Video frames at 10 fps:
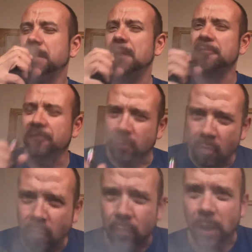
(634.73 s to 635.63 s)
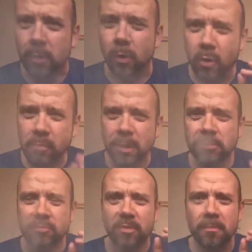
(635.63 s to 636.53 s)
That floral note
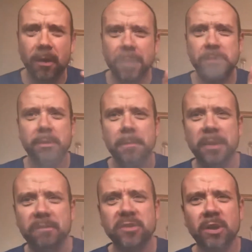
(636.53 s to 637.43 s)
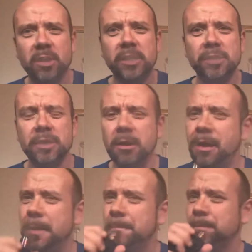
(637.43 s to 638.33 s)
almost reminds me a bit of Turkish
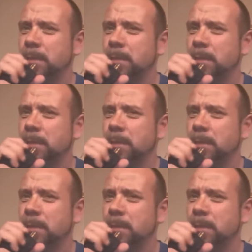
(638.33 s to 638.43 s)
Delight.